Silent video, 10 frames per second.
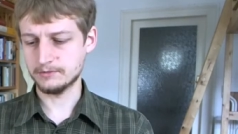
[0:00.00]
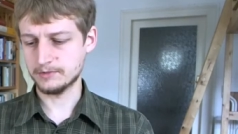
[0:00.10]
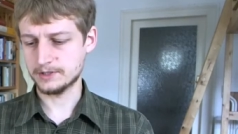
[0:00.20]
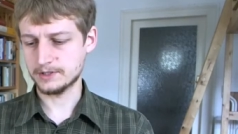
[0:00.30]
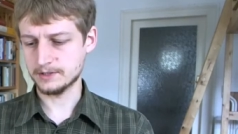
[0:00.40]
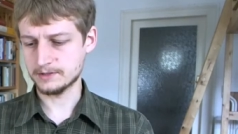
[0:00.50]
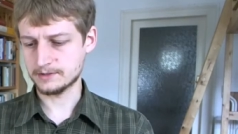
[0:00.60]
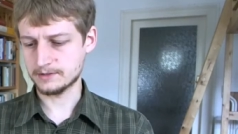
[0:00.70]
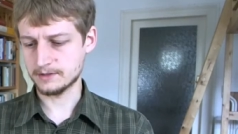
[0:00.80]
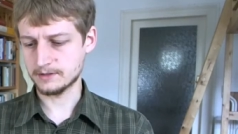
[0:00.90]
which
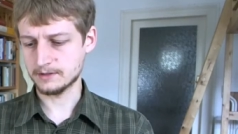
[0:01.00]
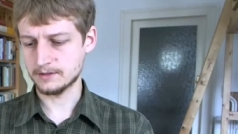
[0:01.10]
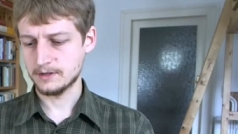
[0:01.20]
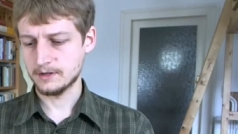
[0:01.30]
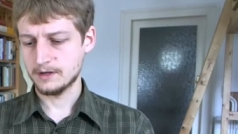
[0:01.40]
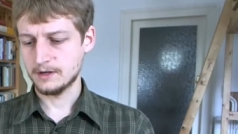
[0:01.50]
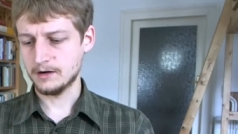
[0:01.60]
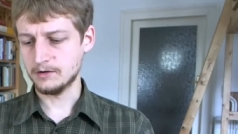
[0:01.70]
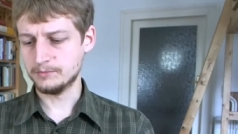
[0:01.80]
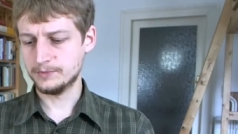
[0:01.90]
is
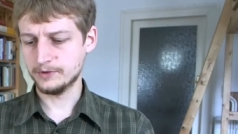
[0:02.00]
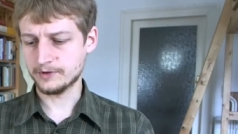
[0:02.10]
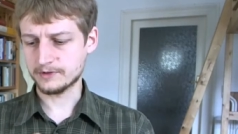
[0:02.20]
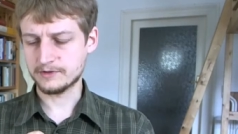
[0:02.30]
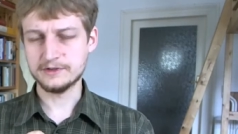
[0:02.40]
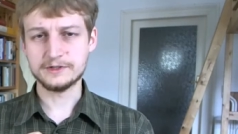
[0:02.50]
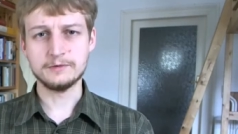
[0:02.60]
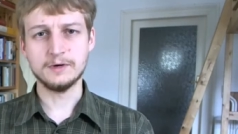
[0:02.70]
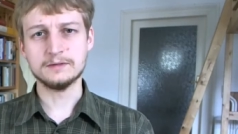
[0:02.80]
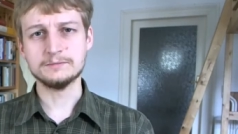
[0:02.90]

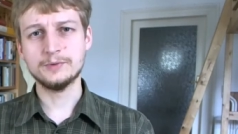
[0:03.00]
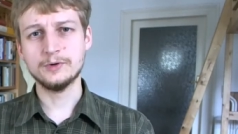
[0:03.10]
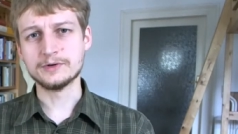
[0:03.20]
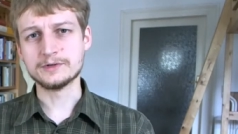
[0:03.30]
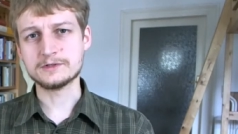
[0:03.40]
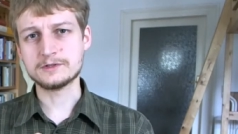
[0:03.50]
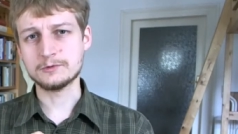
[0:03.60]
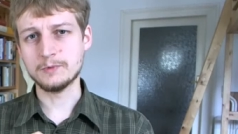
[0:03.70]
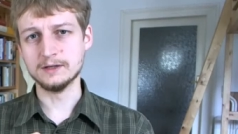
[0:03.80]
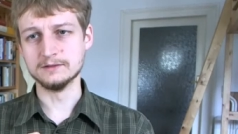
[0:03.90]

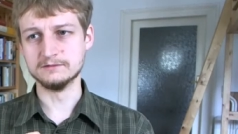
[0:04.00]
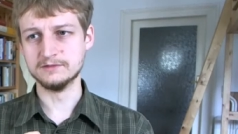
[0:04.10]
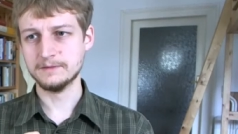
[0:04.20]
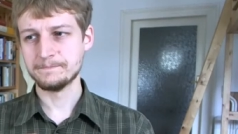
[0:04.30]
0.31.12.